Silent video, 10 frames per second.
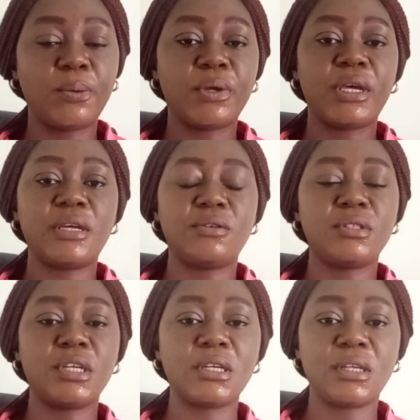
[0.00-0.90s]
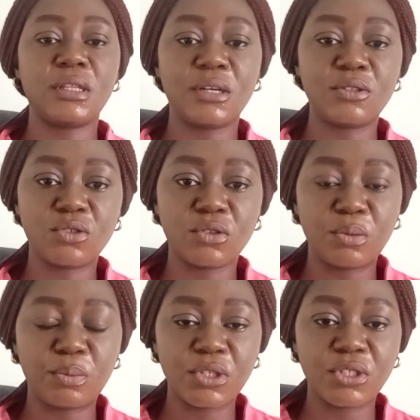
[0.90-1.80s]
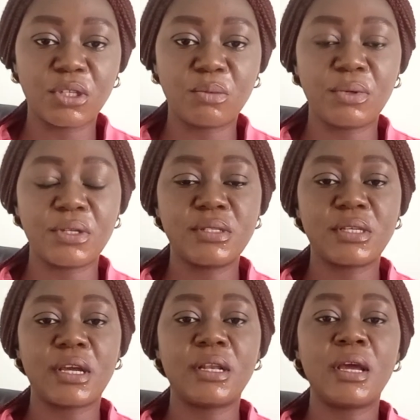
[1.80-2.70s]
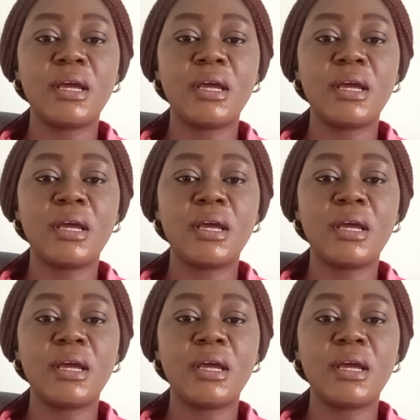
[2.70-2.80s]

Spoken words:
Okay, you take it down to the patient bedside,